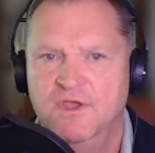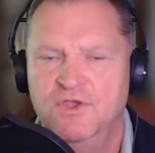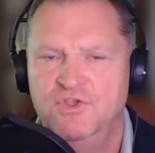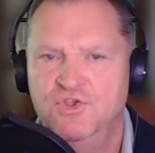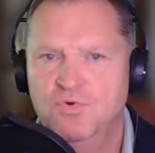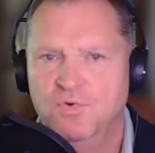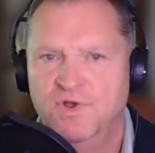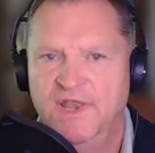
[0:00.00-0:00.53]

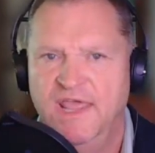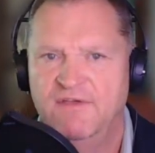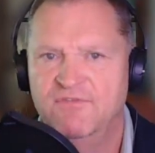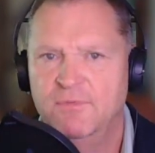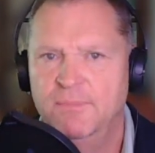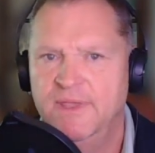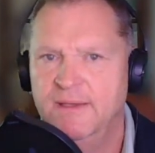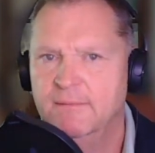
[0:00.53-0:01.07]
You'll never
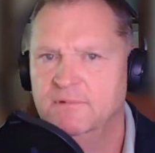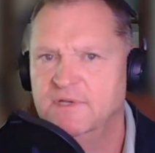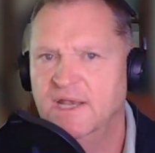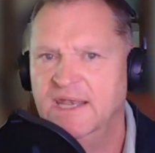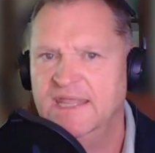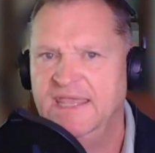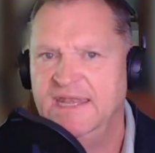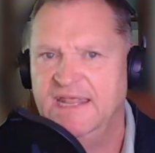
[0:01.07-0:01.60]
be able to
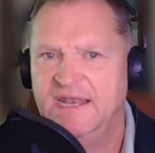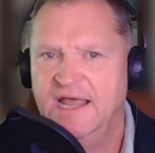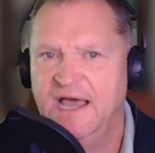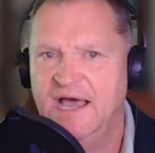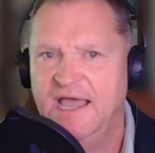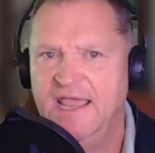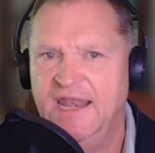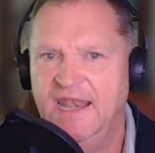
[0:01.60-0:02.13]
lead at a
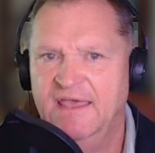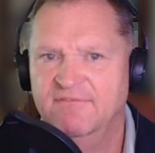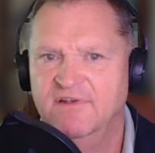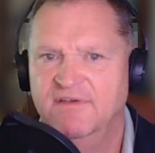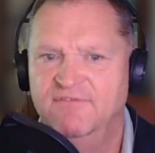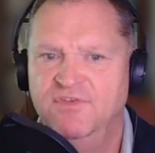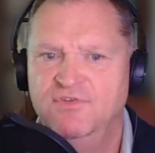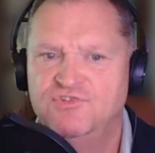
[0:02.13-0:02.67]
high level
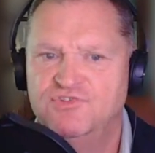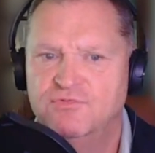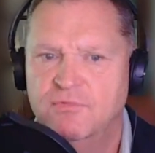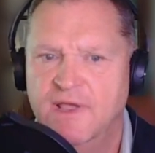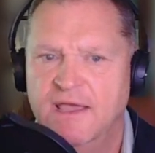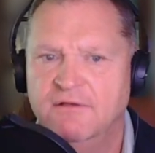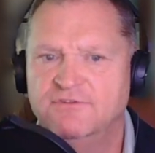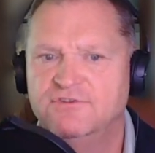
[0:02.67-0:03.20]
if you
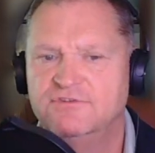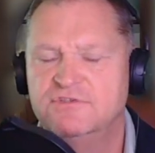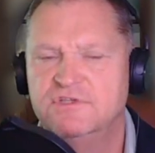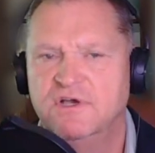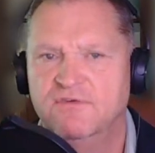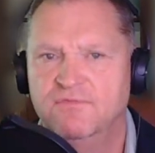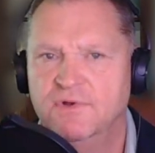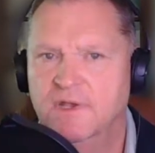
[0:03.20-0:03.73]
surround
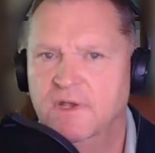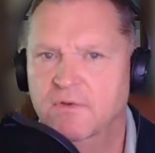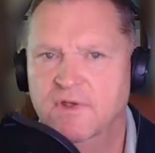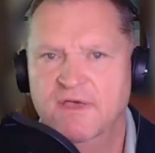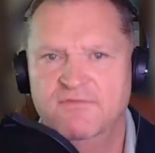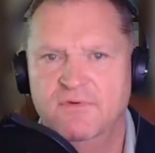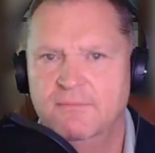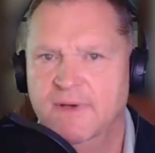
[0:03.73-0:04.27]
yourself with
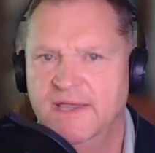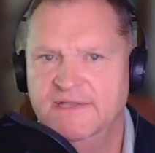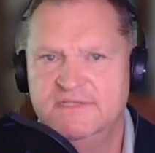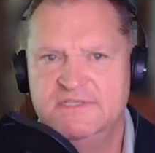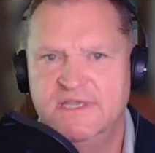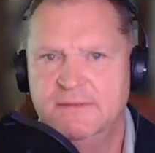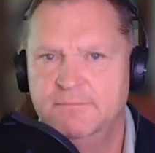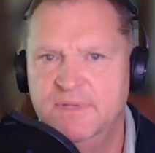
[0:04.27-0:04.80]
low-level
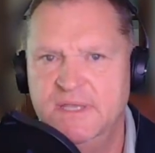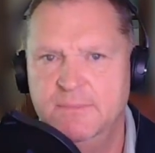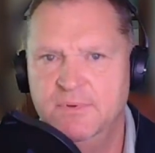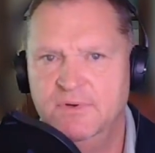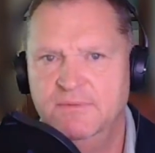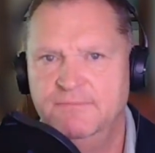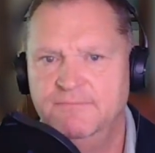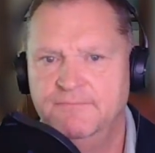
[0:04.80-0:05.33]
mindset people.